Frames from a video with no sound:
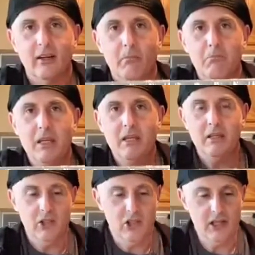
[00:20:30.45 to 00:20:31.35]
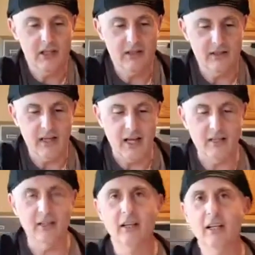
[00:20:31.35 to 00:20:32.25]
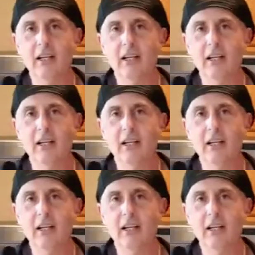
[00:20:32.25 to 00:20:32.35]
a meat and cheese lasagna.